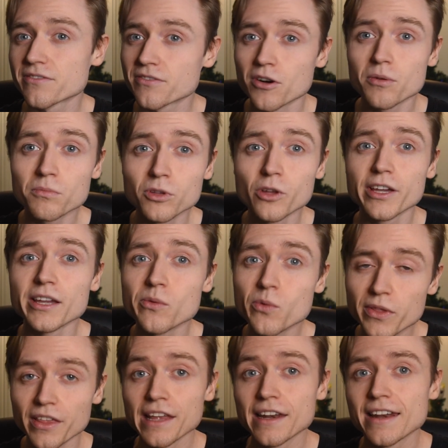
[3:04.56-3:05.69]
from looking
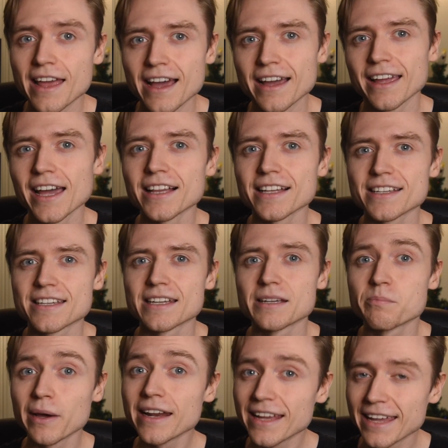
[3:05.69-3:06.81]
within our galaxy,
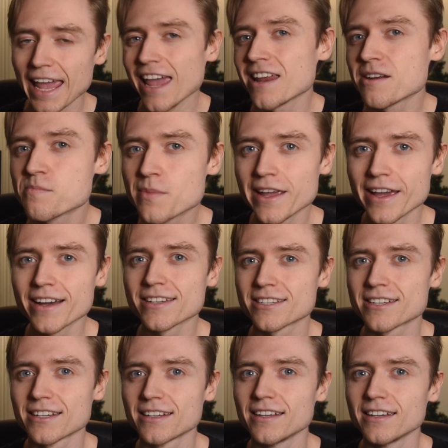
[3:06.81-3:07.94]
but it can be
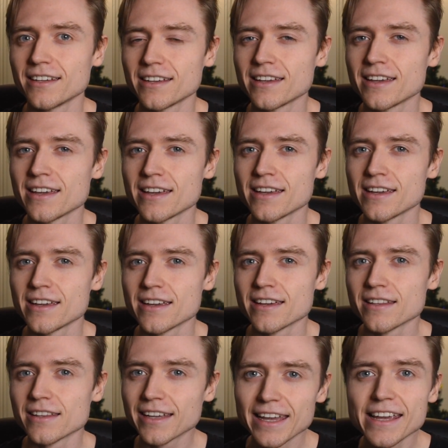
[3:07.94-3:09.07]
answered.
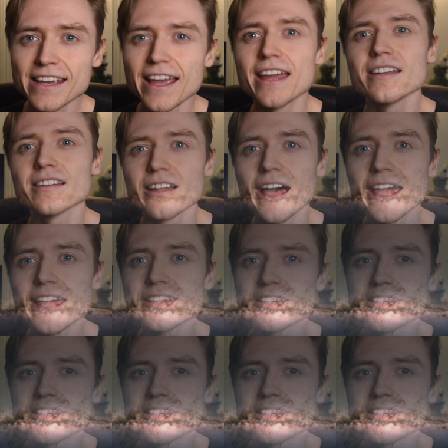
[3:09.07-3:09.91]
The key again lies